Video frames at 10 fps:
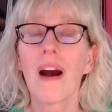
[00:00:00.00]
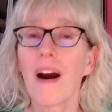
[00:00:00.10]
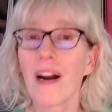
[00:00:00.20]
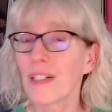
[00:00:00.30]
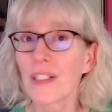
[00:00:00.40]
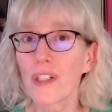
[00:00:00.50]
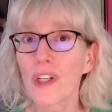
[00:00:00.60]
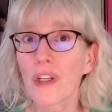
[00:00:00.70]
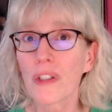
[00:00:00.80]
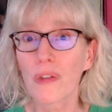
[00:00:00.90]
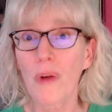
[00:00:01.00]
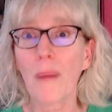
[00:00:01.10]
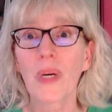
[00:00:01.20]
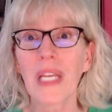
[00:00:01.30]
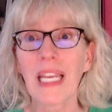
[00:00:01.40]
our digital
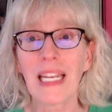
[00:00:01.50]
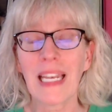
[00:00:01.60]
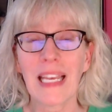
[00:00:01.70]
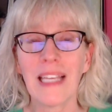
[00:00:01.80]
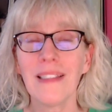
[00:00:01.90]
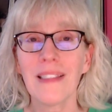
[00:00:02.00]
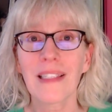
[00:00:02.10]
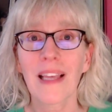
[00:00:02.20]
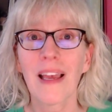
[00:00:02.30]
scrapbooking needs.